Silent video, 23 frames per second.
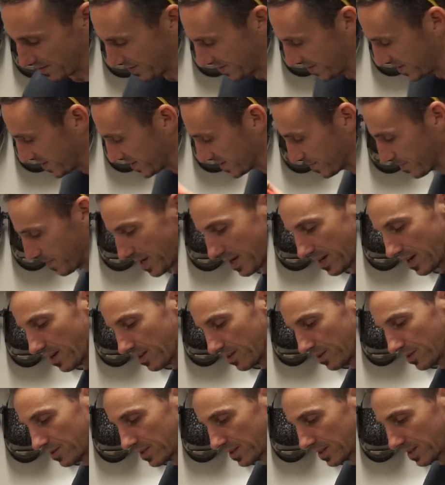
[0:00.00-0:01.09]
this may not
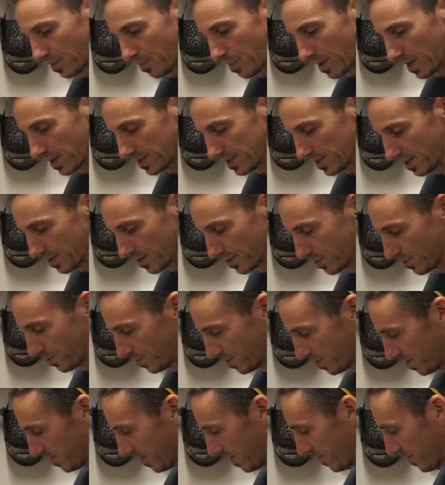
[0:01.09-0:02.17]
look like the biggest
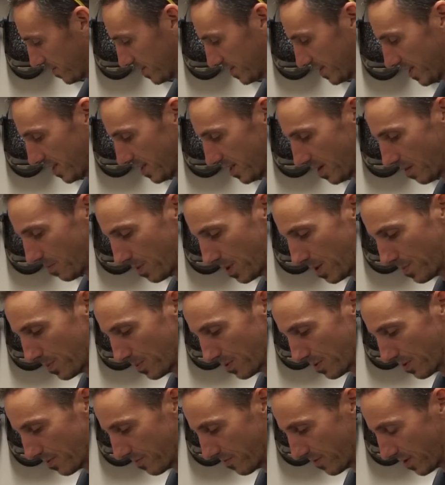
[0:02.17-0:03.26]
intercooler you've ever seen, and people
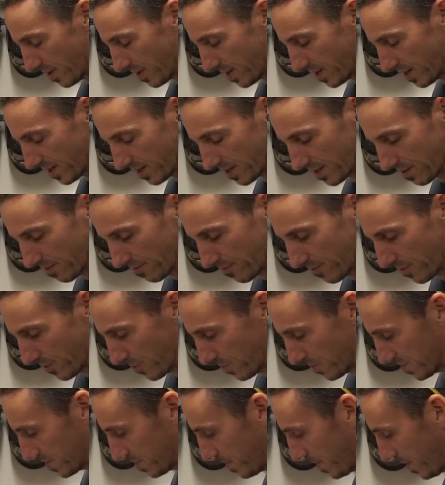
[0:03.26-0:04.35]
are very
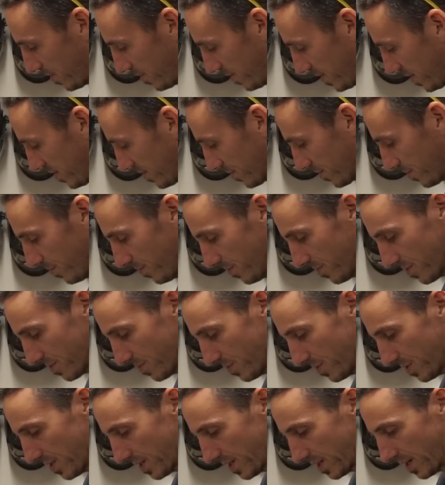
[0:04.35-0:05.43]
confused about intercoolers and
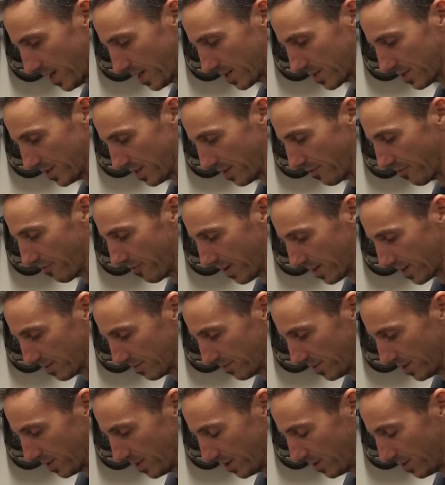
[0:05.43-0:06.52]
what they can actually
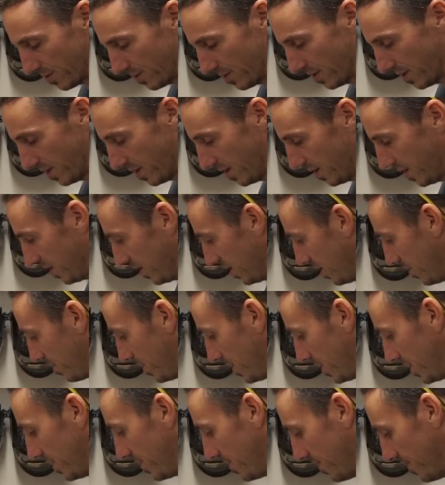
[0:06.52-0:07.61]
effectively do.
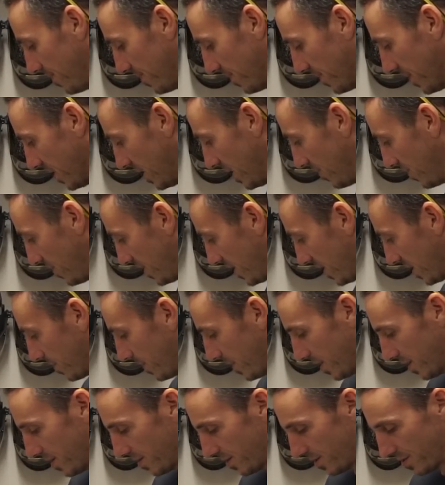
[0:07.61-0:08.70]
But if you think
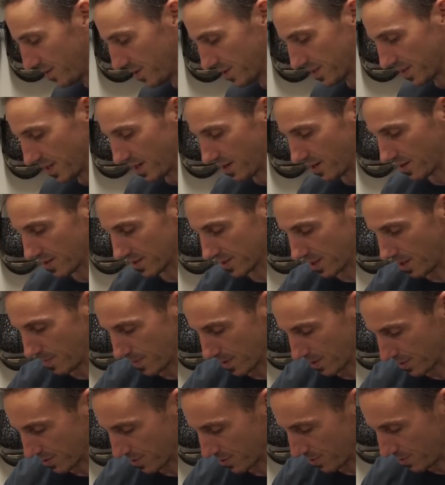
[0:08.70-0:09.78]
about it, all this air is coming
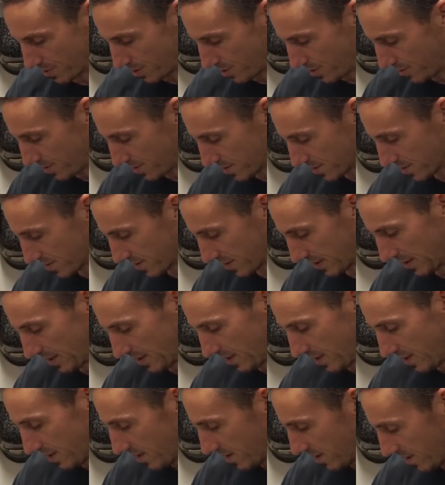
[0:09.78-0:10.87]
through all these
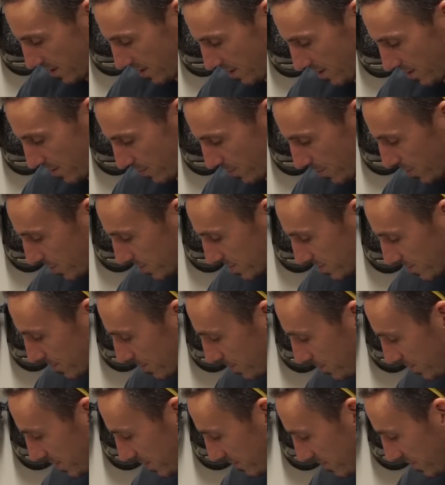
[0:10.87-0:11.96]
rows of
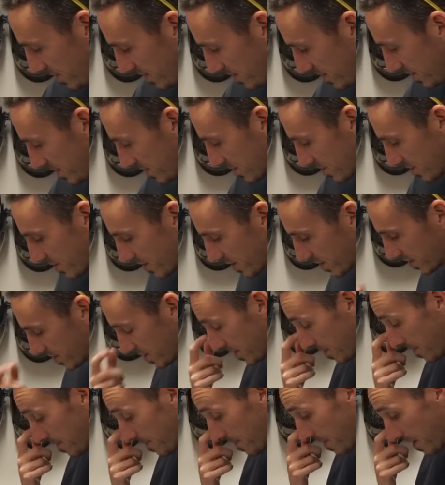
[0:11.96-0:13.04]
cooling fins this
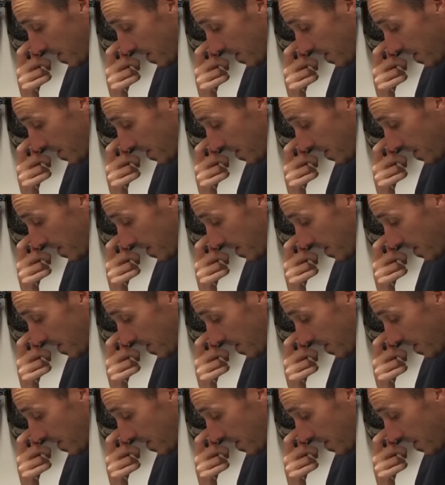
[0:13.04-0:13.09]
direction.